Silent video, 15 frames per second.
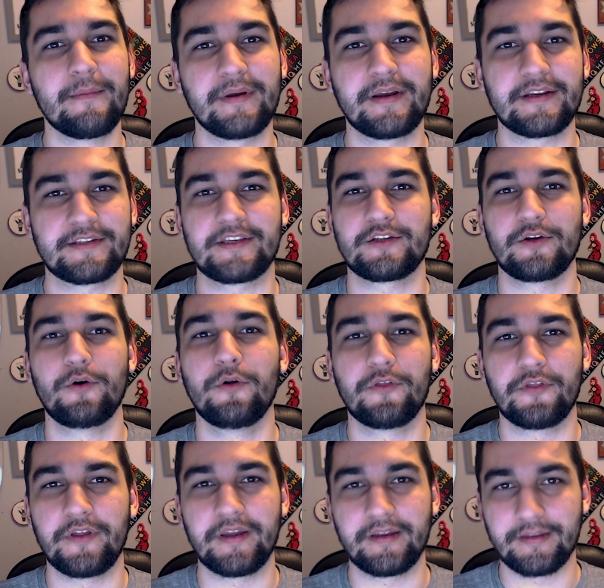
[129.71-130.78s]
because this whole
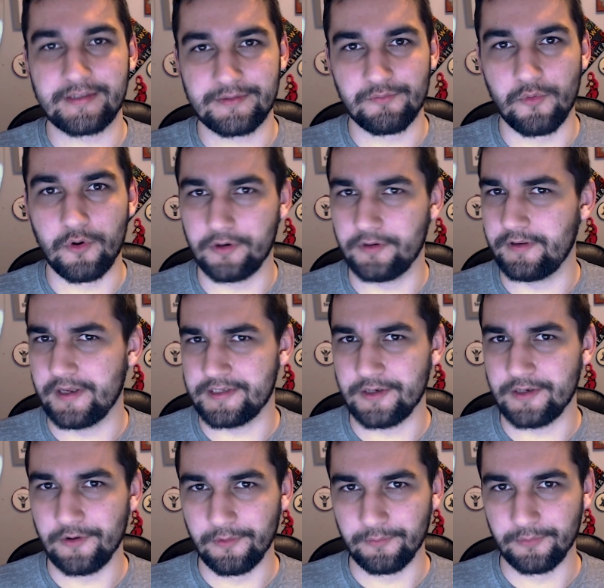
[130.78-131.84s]
thing is more or
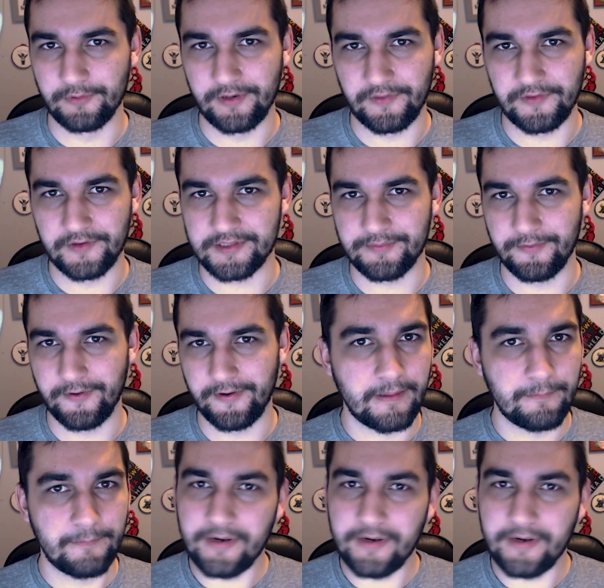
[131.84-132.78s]
less homebrewed at this point.